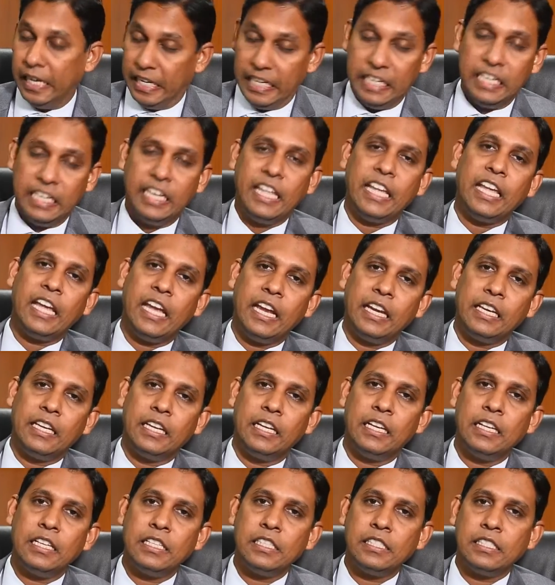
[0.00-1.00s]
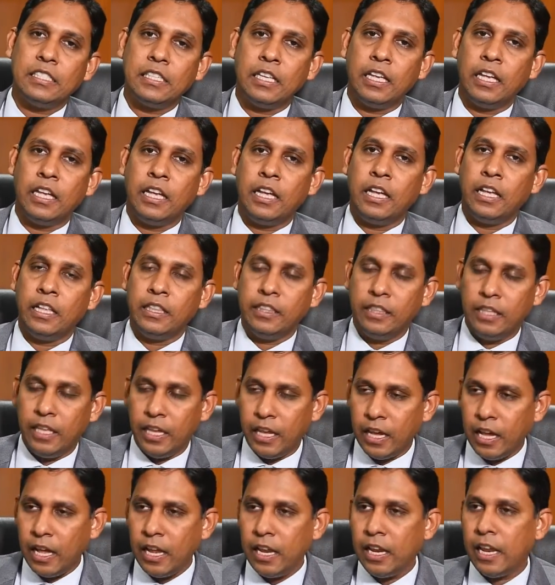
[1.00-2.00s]
indicators,
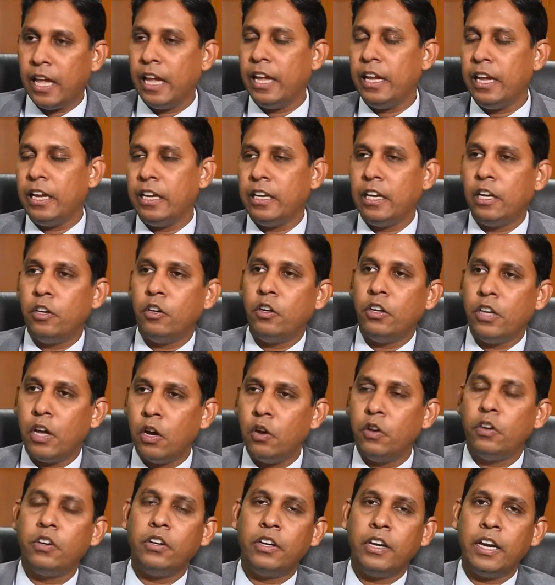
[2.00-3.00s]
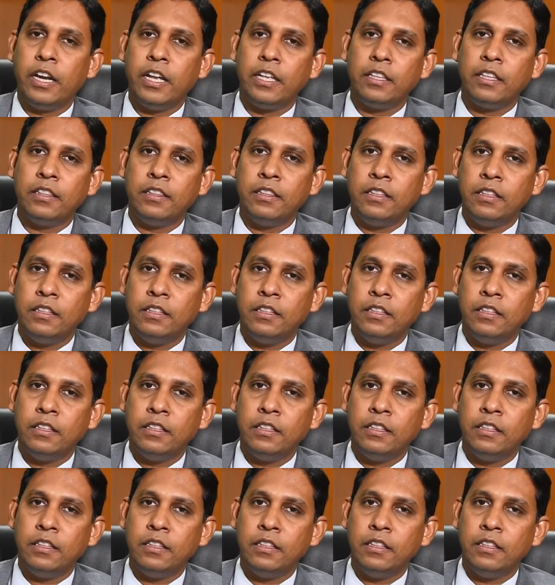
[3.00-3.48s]
they are likely to downgrade,